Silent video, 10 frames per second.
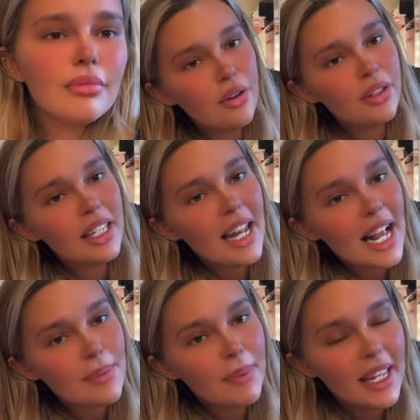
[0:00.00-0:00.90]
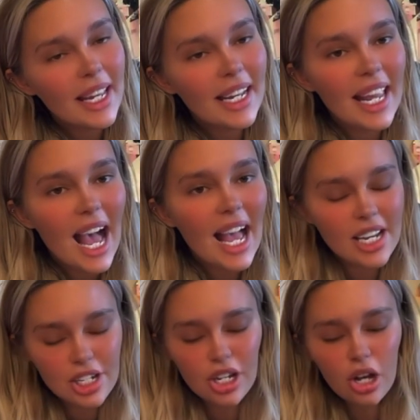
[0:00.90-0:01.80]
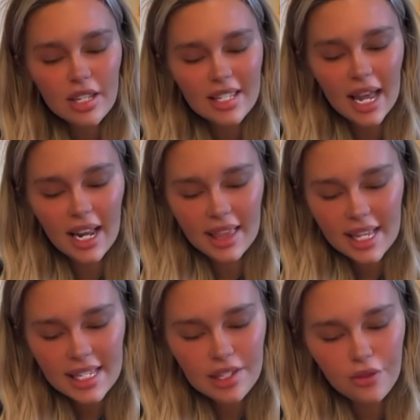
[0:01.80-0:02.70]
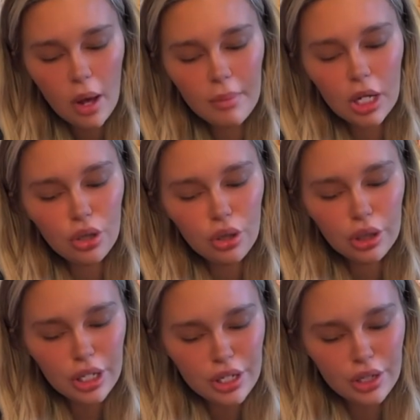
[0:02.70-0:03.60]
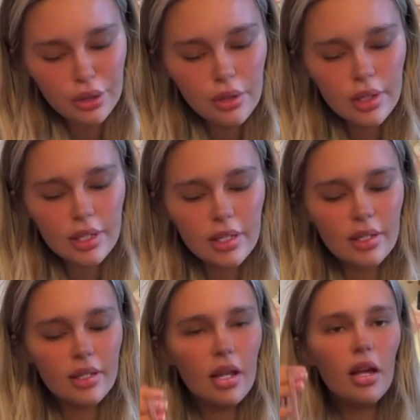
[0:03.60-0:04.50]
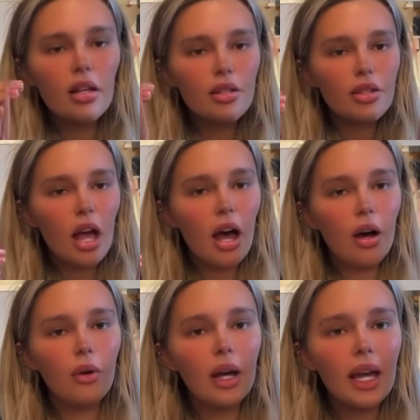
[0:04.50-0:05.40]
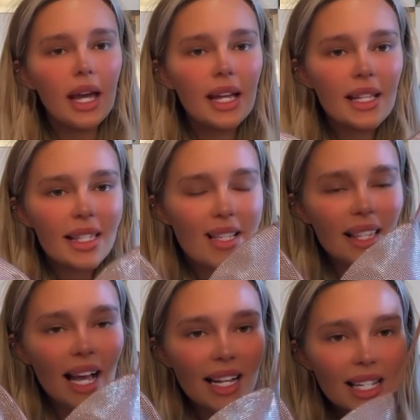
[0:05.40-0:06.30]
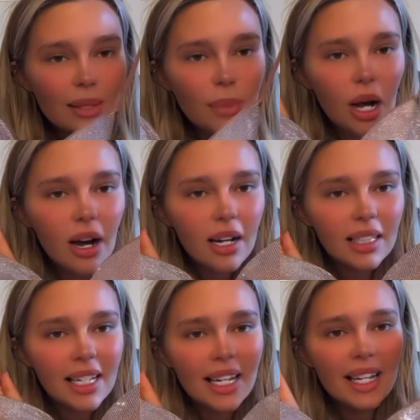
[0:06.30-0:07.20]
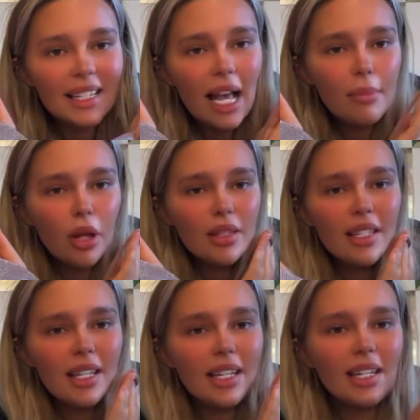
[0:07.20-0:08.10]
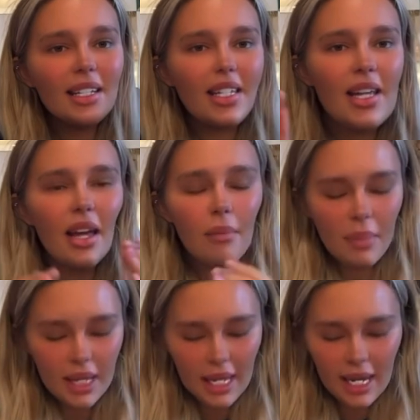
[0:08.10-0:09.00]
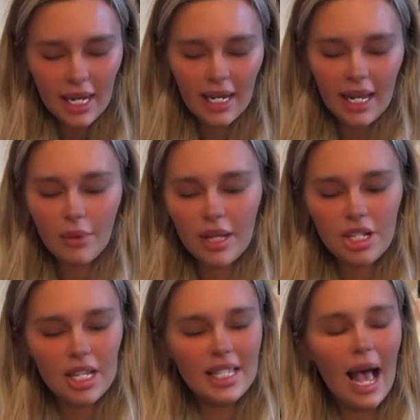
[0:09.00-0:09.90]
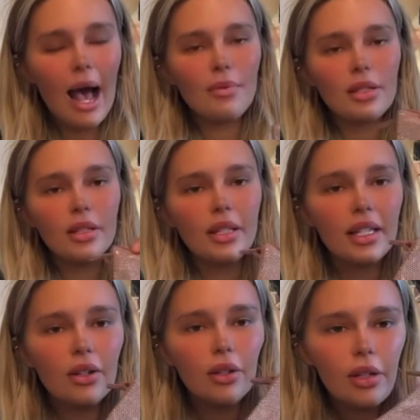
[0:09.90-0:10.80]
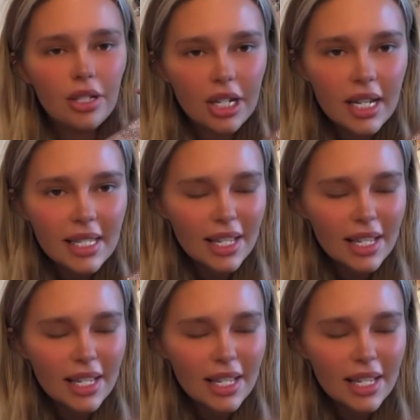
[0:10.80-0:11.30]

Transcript: So the next bikini I actually got sent, and this is from Colour Suits. So it is this like sparkly diamanted bikini, which is absolutely gorgeous.